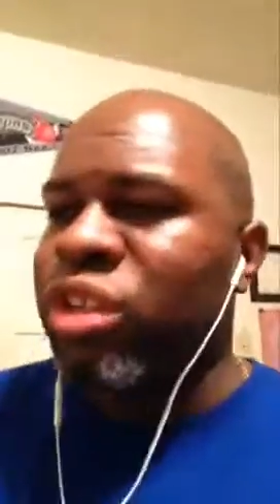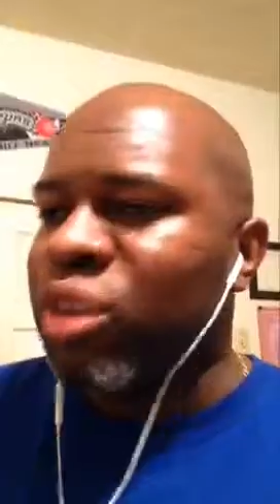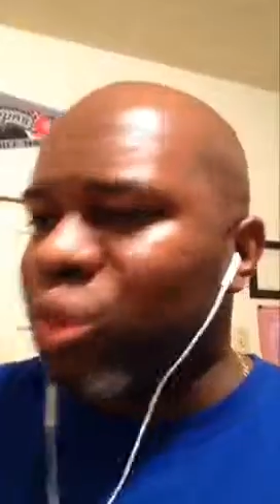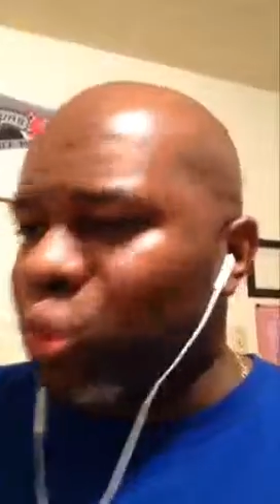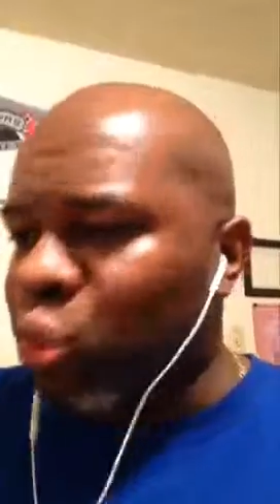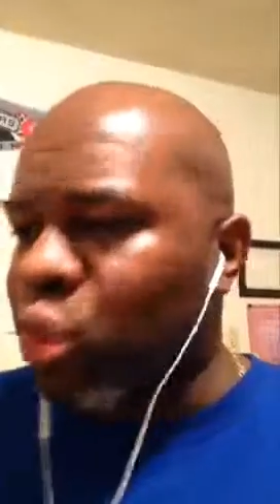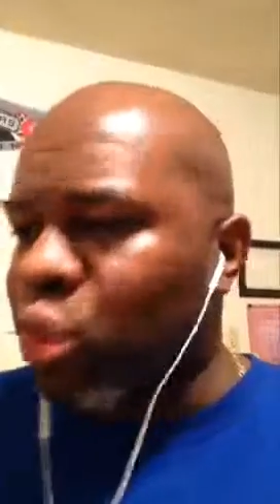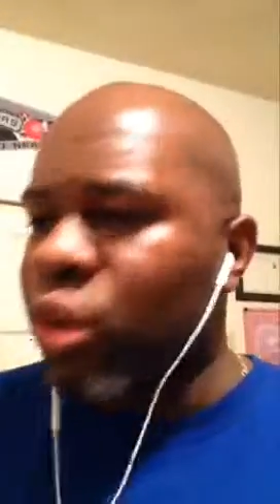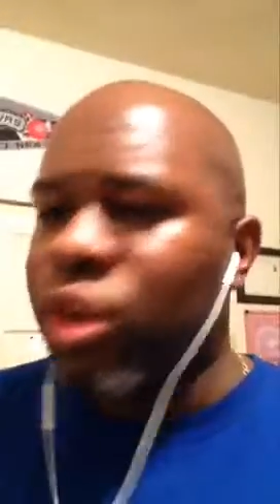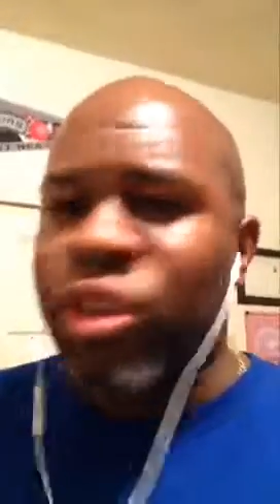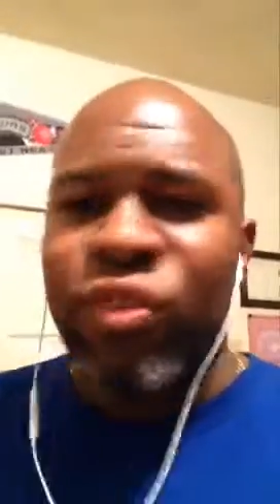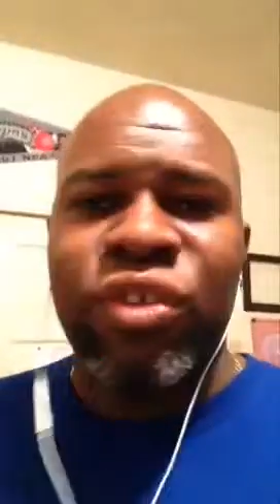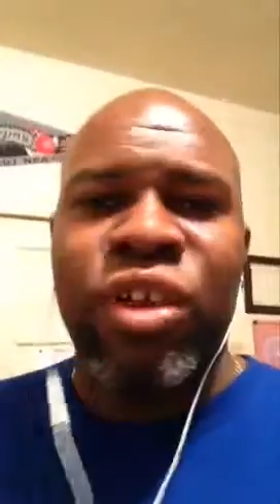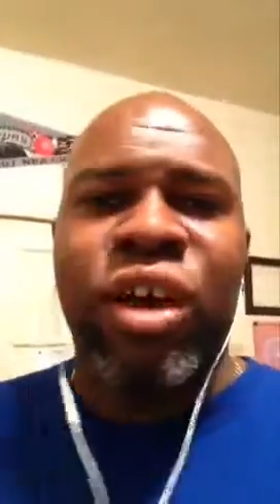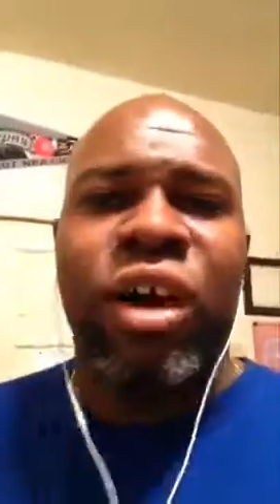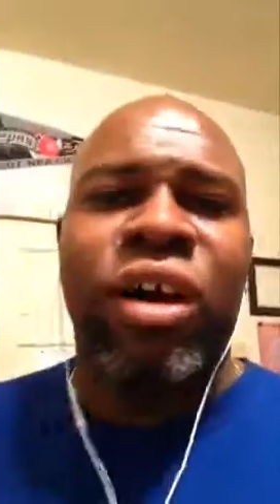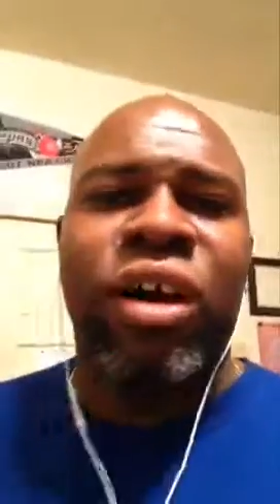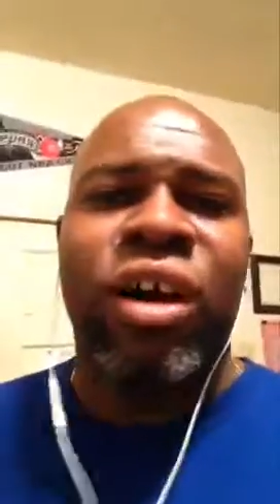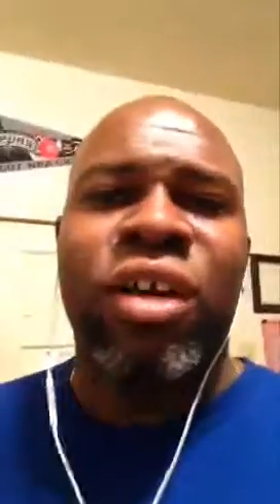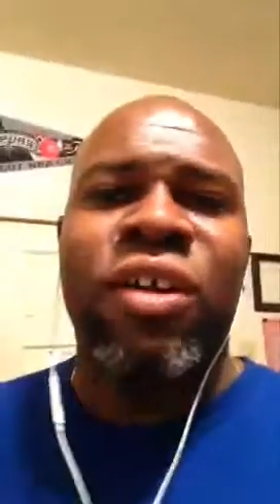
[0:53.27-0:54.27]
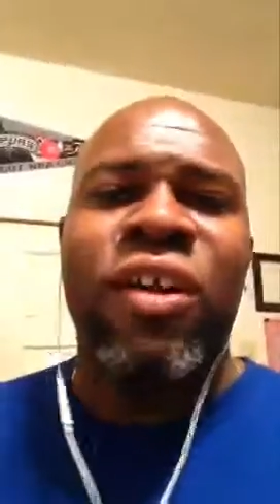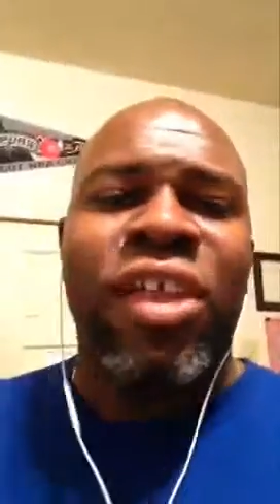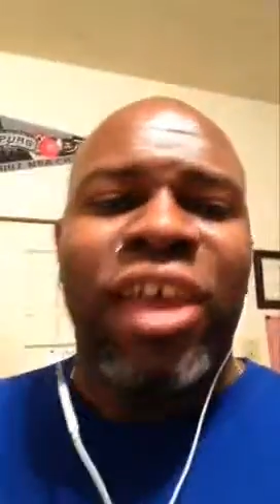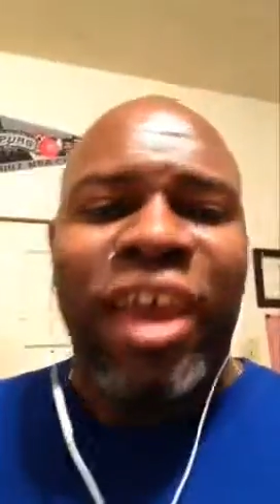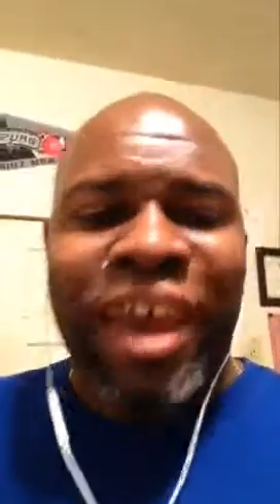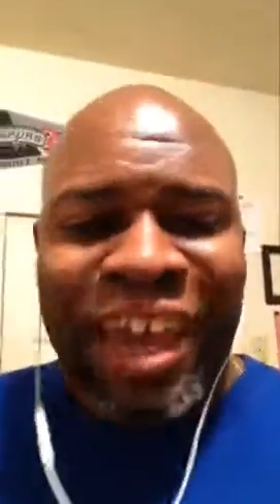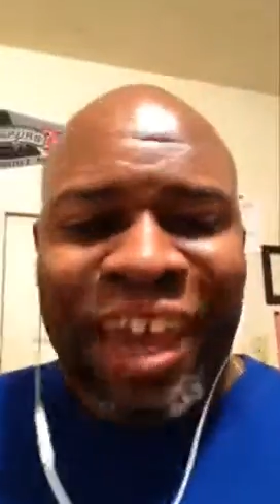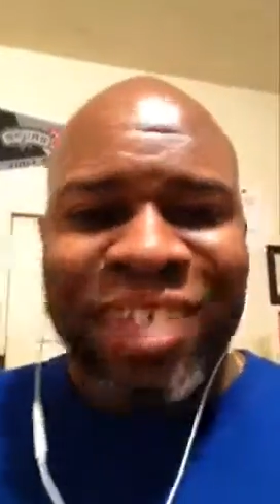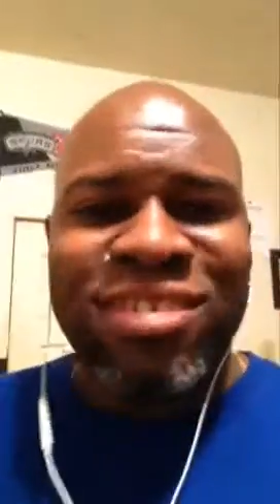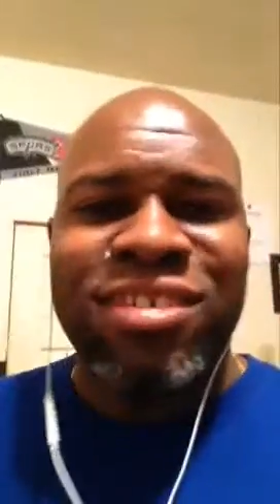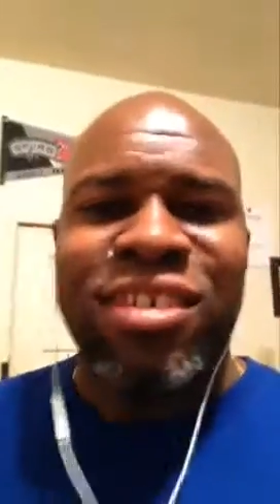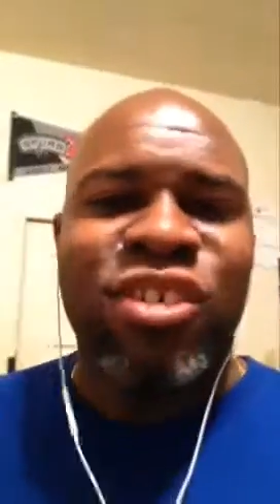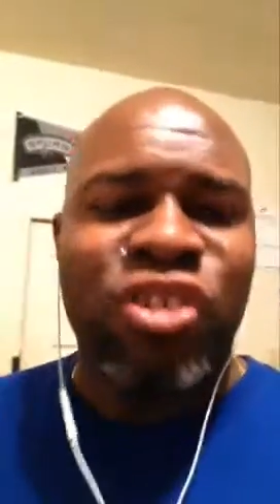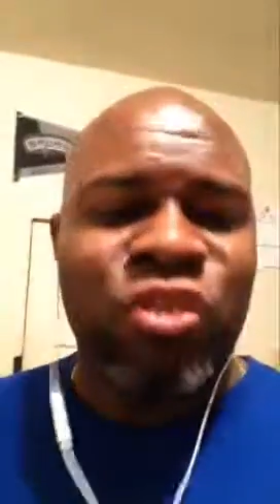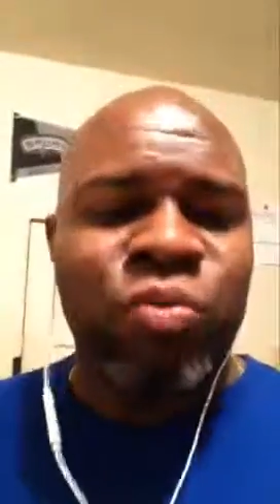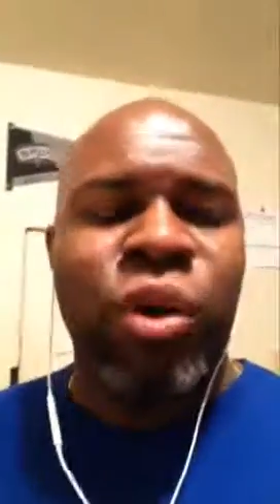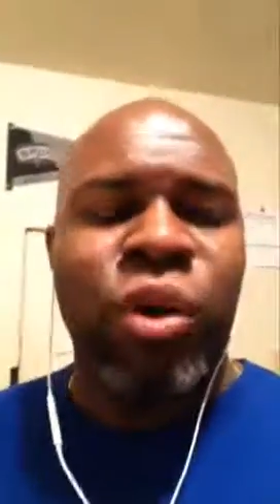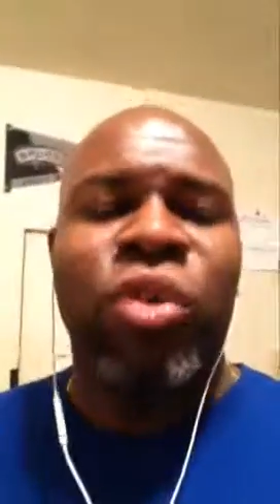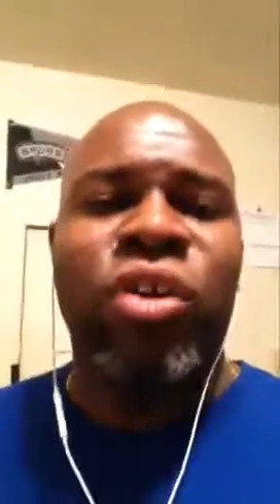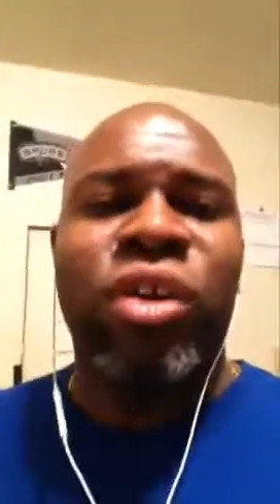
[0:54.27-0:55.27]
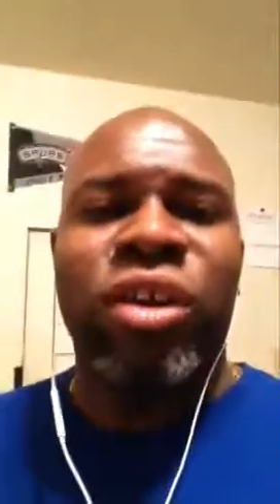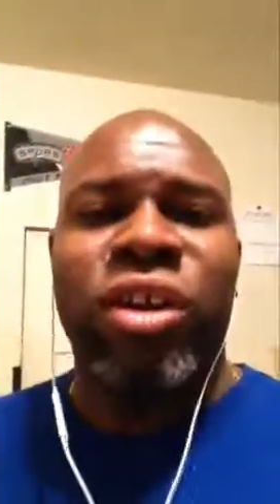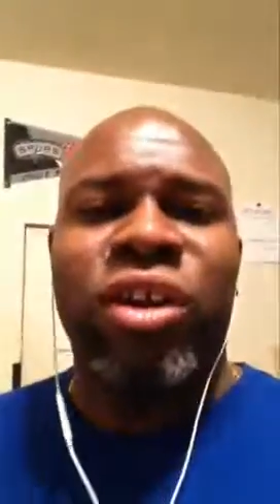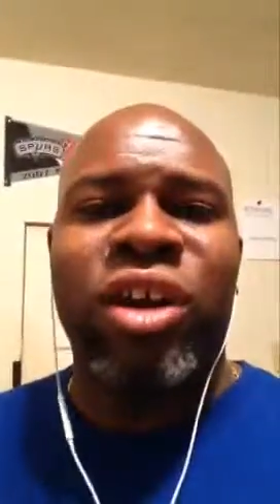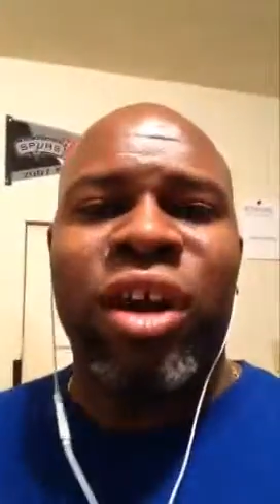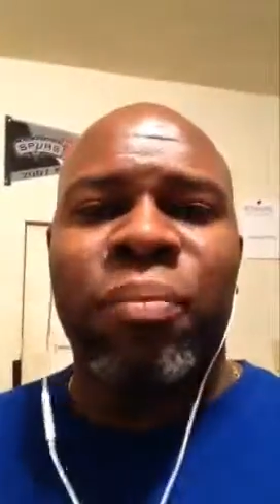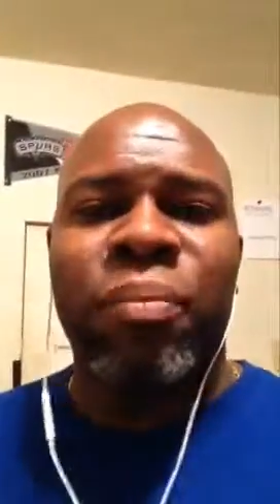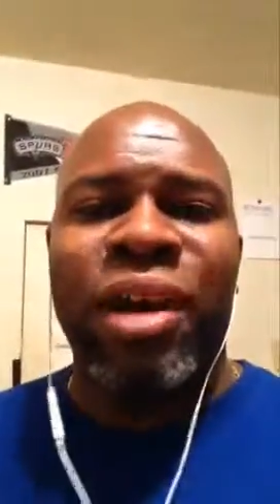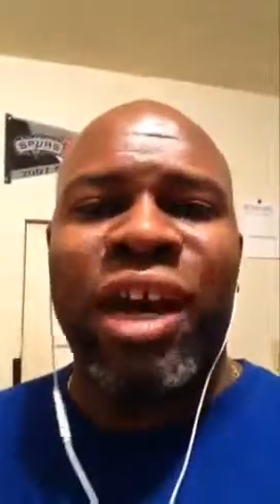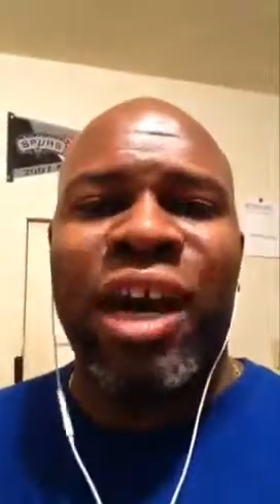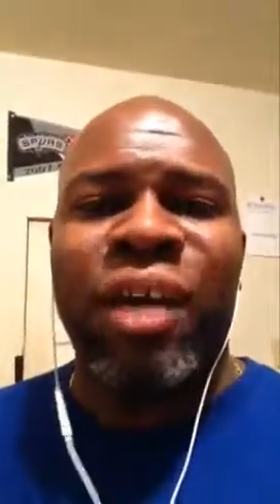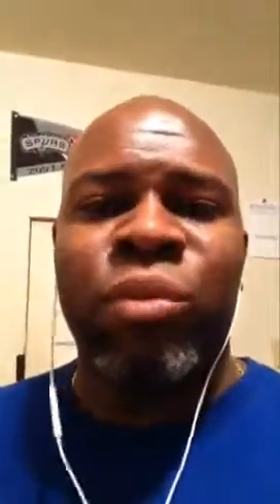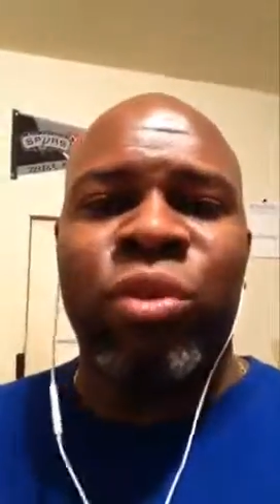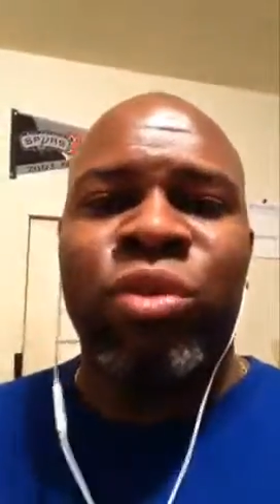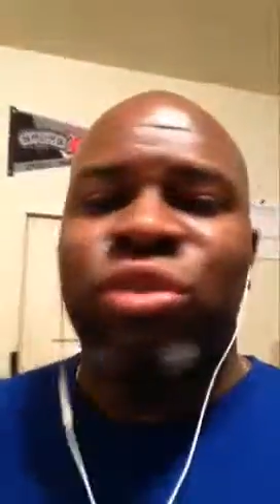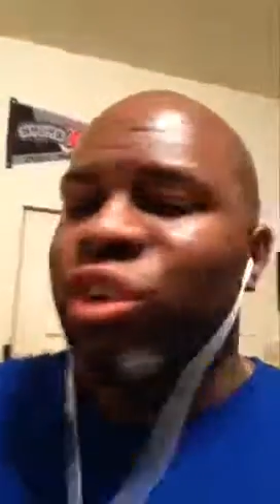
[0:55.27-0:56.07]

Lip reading: the word of God as it is spoken in our Bible.